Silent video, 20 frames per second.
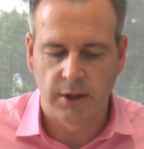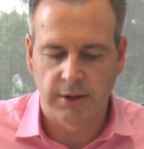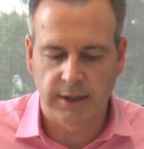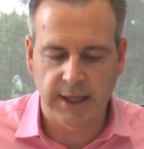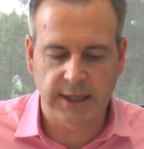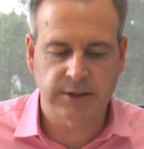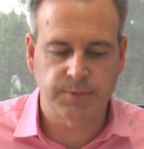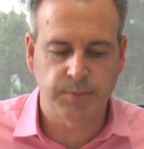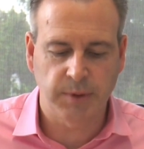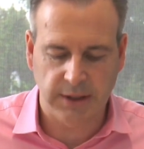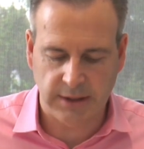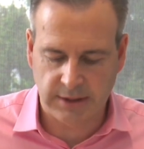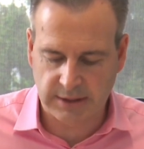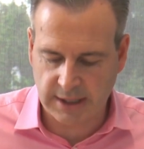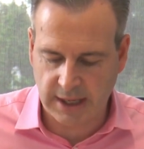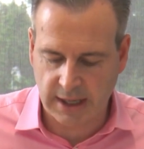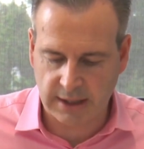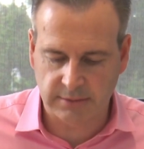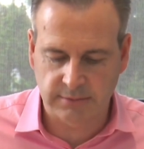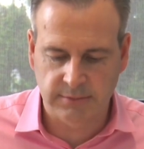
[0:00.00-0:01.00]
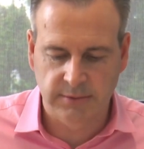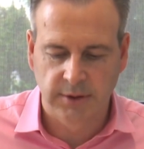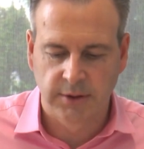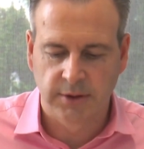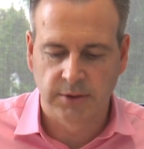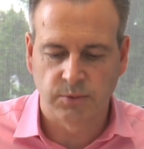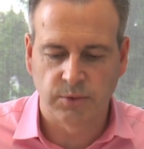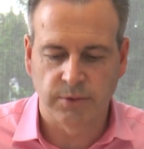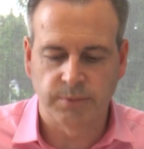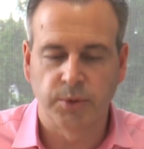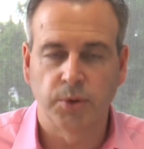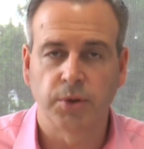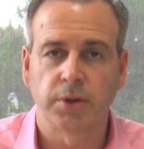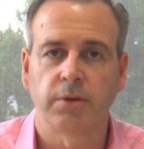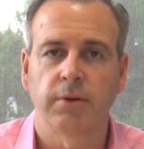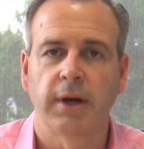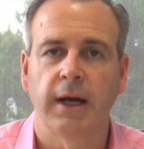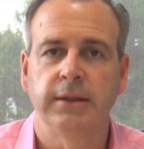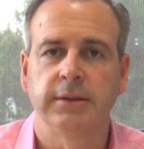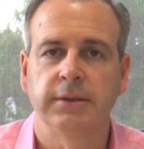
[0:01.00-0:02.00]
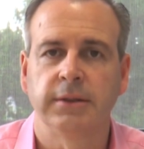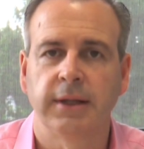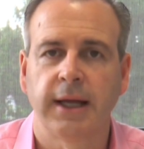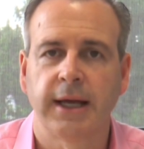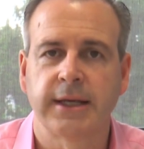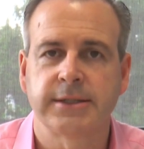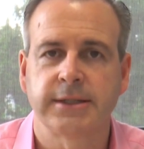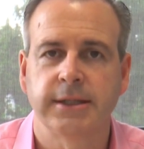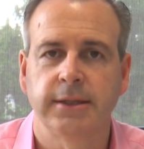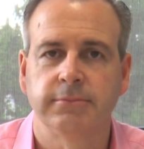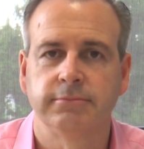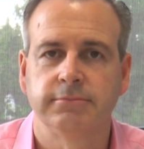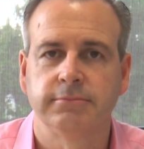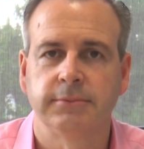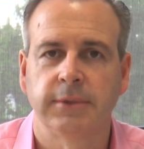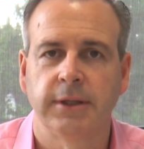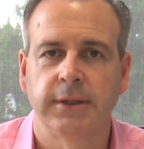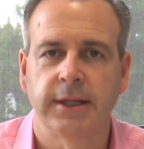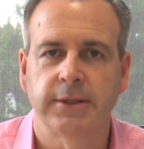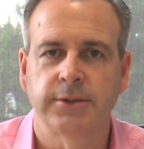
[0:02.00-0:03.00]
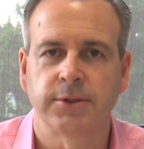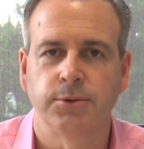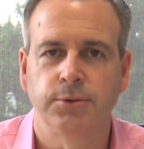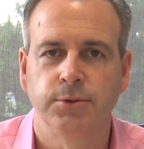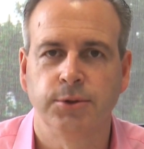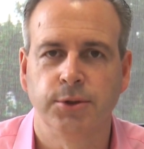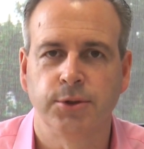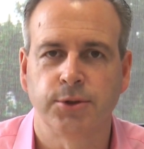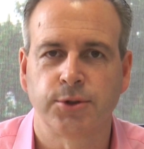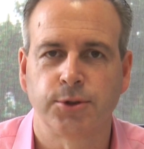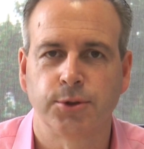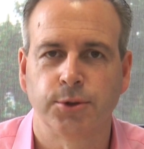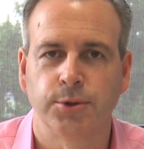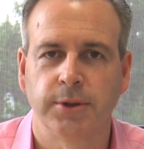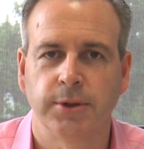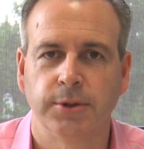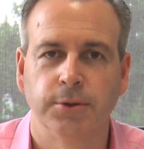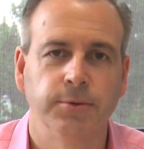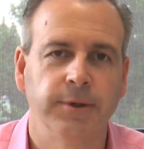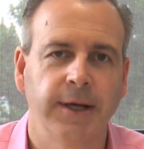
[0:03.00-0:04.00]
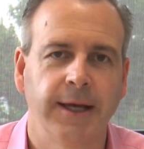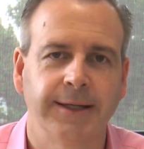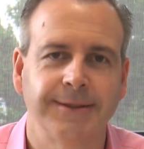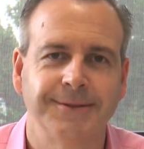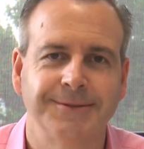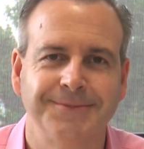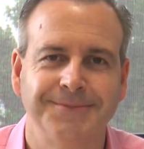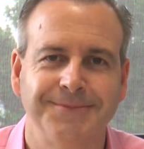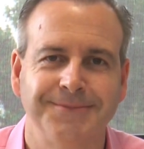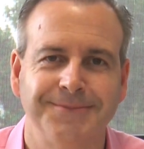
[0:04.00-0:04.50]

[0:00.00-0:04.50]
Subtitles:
That's been done. We bought a great little asset, and that's a good news story all round.